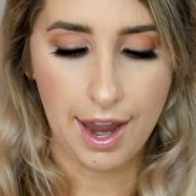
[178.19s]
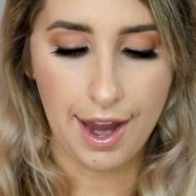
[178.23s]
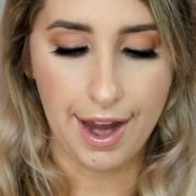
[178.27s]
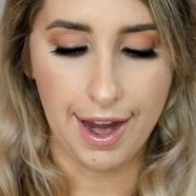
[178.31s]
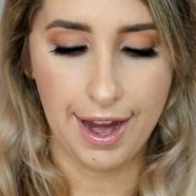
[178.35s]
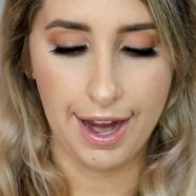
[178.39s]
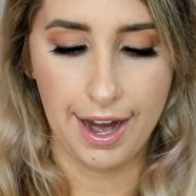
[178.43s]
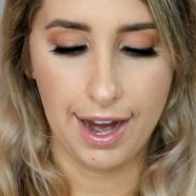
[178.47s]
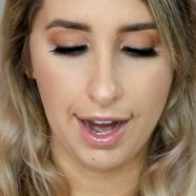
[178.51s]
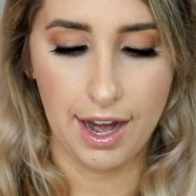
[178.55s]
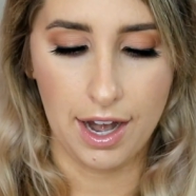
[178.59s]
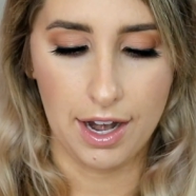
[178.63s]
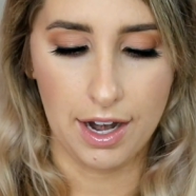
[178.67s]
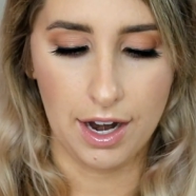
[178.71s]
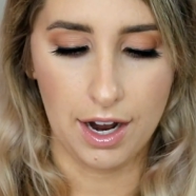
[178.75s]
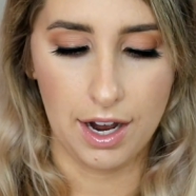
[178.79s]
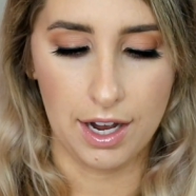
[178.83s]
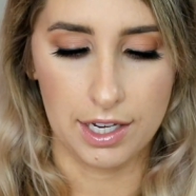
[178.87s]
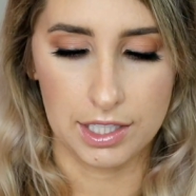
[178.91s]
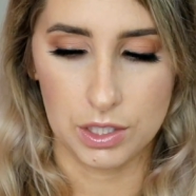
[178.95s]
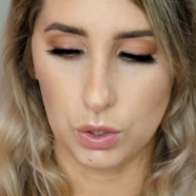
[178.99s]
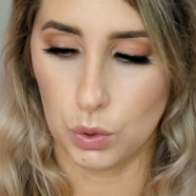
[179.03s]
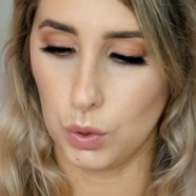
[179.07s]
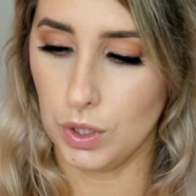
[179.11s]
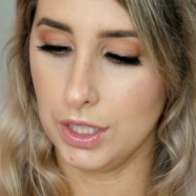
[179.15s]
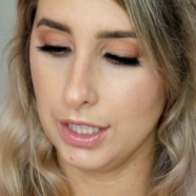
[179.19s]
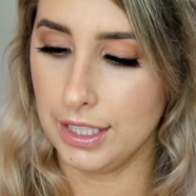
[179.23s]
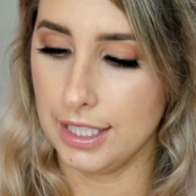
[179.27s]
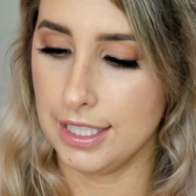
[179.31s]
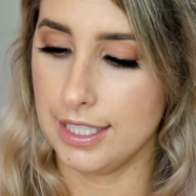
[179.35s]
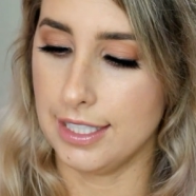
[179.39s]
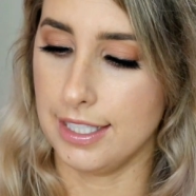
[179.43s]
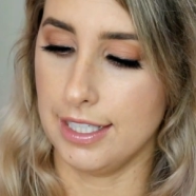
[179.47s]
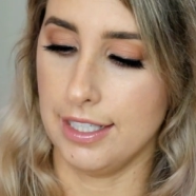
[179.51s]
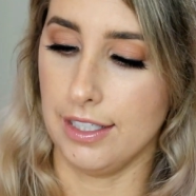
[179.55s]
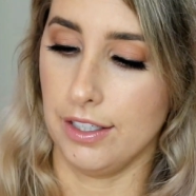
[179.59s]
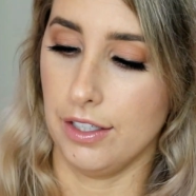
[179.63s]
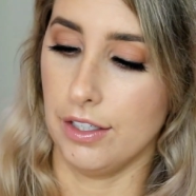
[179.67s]
and us oily
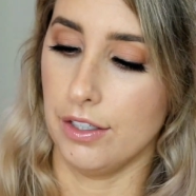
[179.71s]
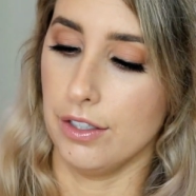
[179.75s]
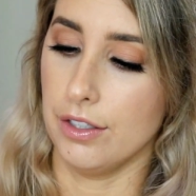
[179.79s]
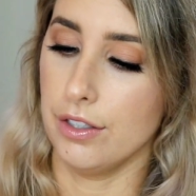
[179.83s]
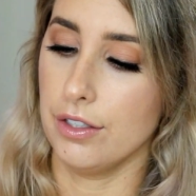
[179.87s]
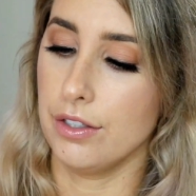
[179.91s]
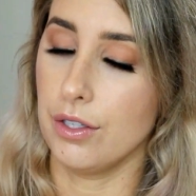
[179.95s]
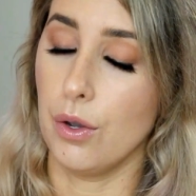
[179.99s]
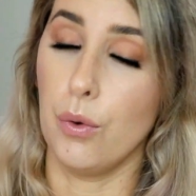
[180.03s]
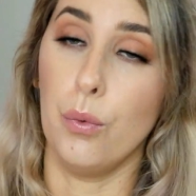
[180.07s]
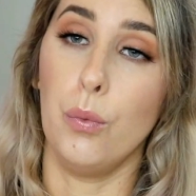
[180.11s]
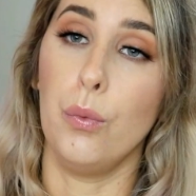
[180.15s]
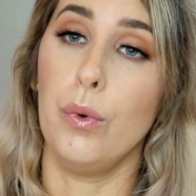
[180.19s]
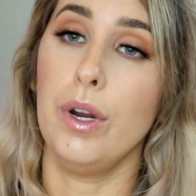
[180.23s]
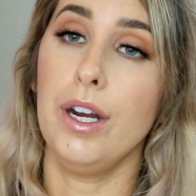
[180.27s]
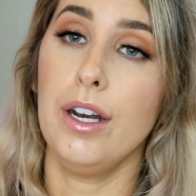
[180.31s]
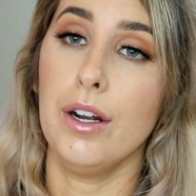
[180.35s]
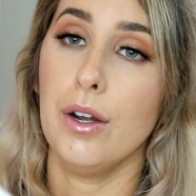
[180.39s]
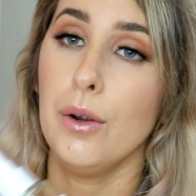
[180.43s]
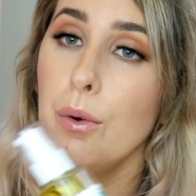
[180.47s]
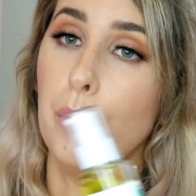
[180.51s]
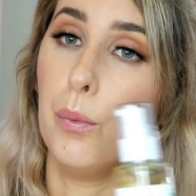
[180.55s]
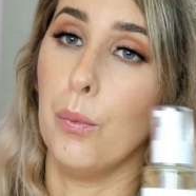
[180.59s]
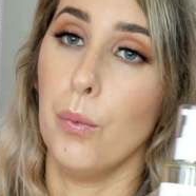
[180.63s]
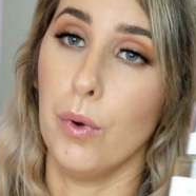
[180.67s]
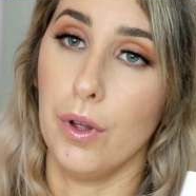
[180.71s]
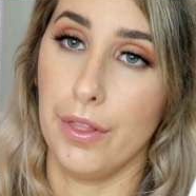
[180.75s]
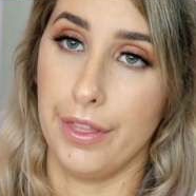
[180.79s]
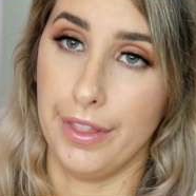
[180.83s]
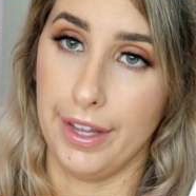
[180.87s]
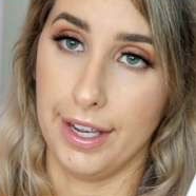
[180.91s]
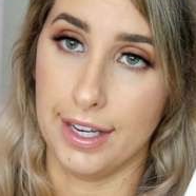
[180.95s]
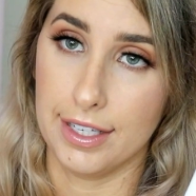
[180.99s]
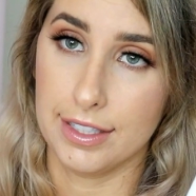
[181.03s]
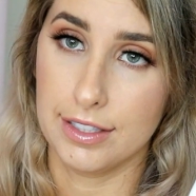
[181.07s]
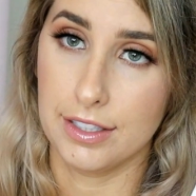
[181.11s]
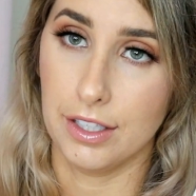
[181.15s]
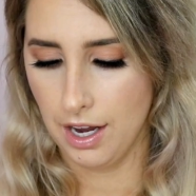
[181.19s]
skin girls, we don't want
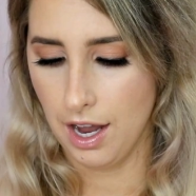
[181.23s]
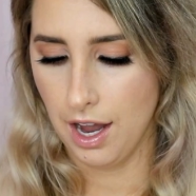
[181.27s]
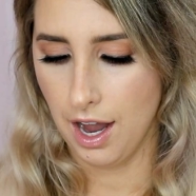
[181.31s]
that.